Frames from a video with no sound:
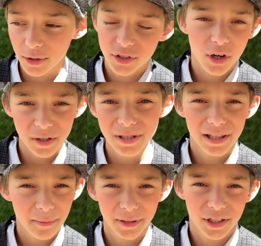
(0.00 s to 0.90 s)
it's called
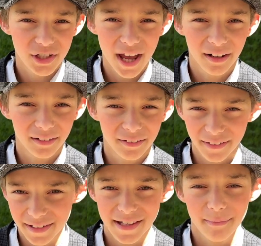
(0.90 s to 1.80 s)
Celebrity Chatter,
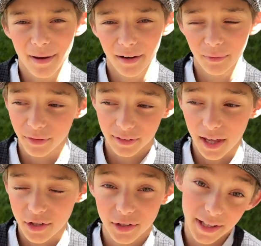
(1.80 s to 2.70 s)
Things That Matter with
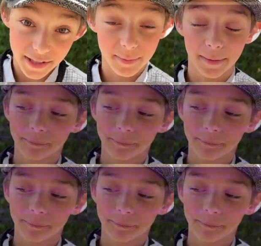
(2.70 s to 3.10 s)
Elijah, and that's me.